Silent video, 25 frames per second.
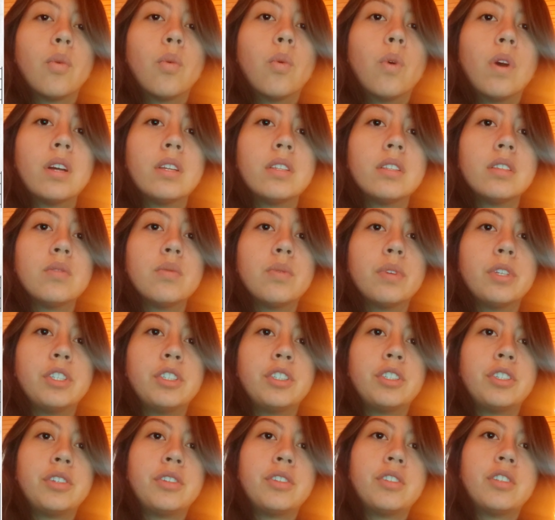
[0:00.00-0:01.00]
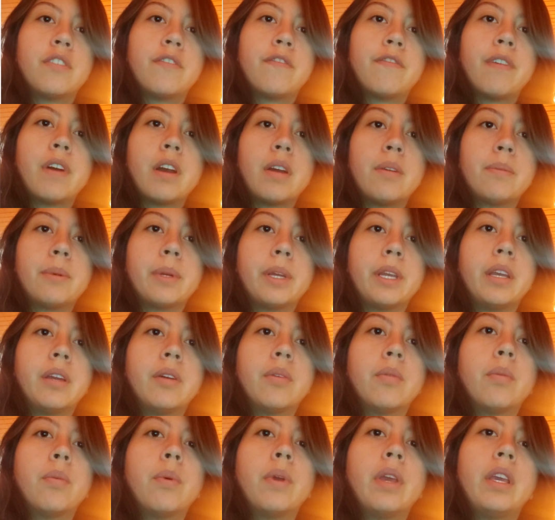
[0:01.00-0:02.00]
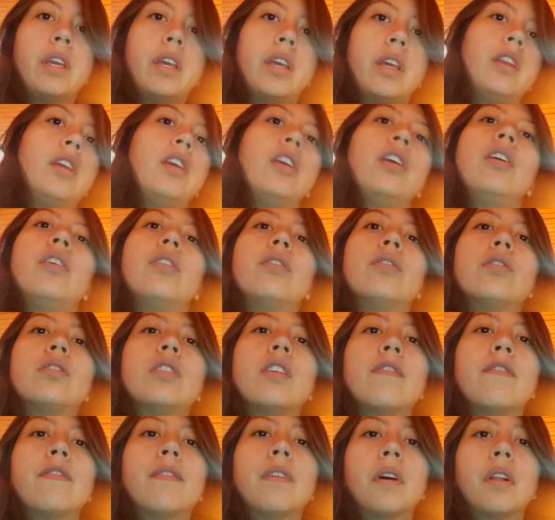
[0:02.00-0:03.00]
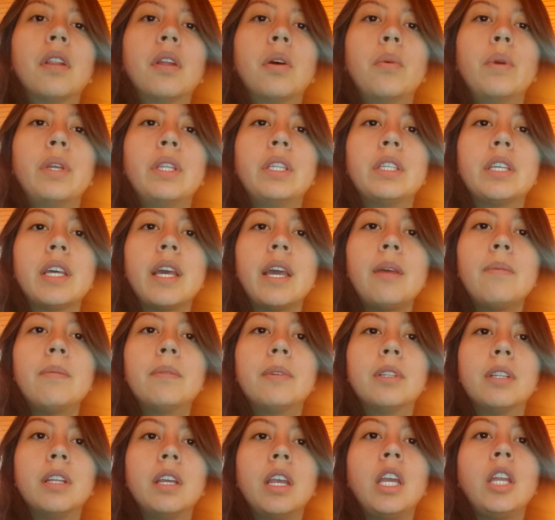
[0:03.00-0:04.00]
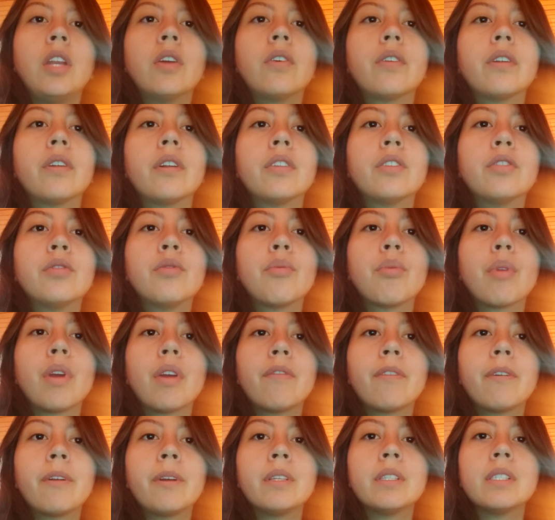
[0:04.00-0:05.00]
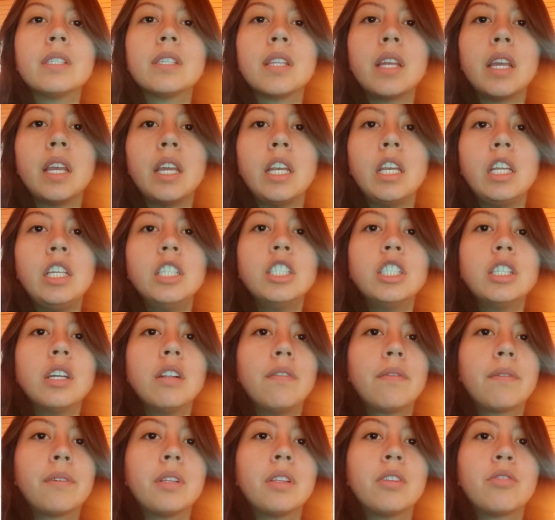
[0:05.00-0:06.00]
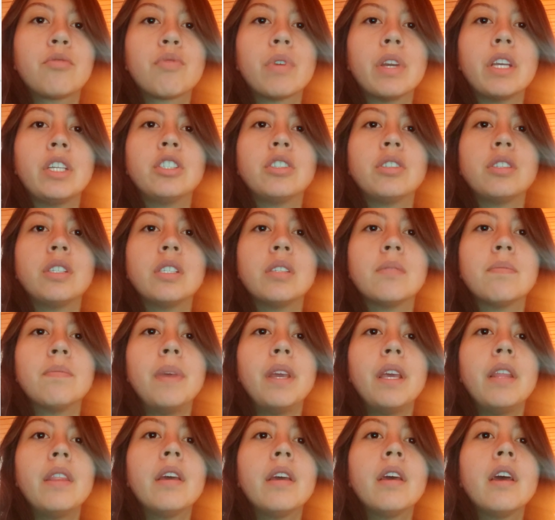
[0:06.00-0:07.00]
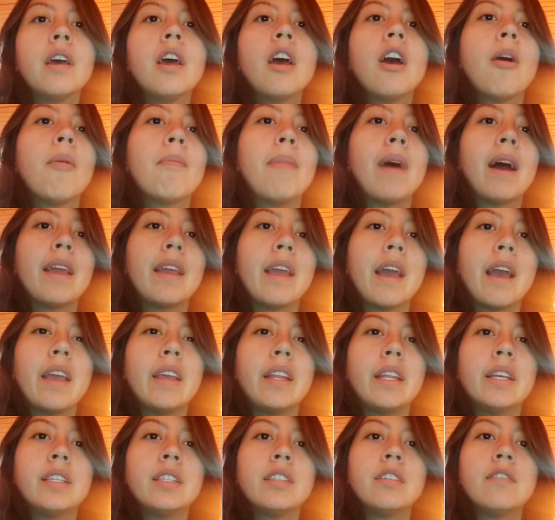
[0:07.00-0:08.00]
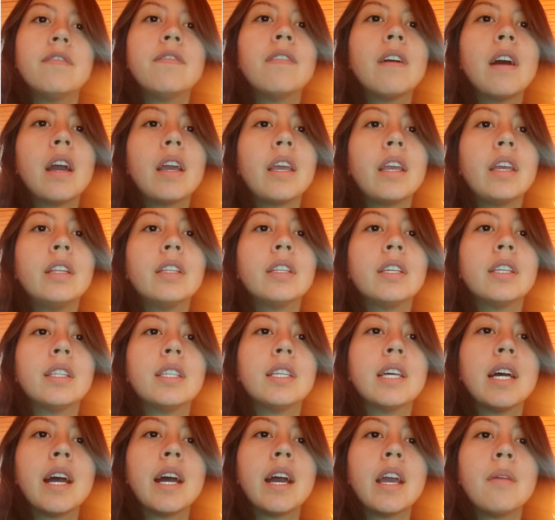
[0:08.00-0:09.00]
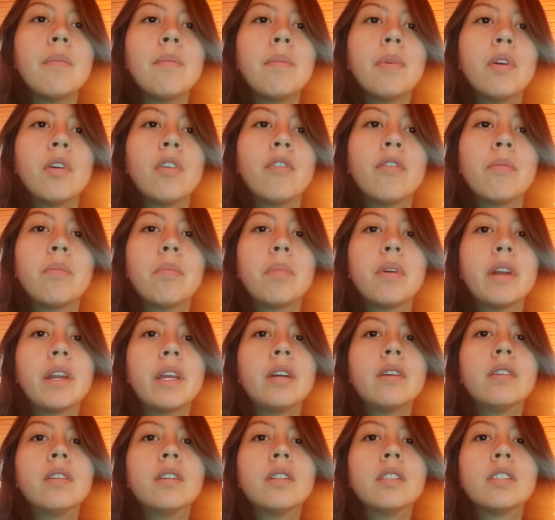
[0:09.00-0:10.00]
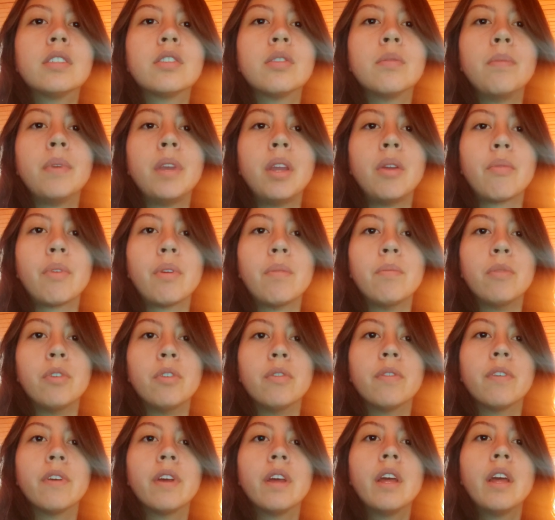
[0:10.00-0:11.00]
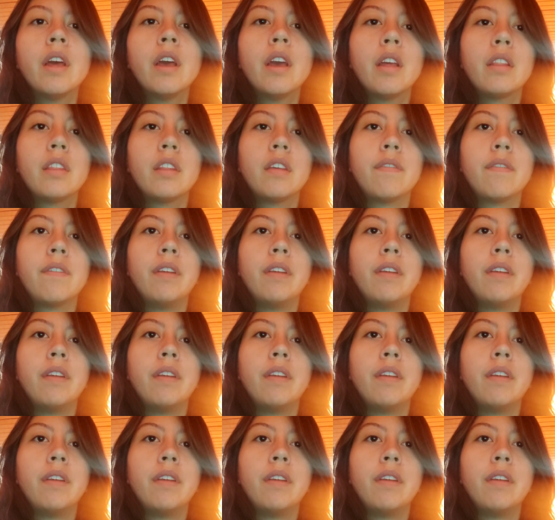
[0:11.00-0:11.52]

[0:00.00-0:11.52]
Once we choose the fabric, we can use the following table in order to reference the initial filtration speed by identifying the type of particles to be removed, the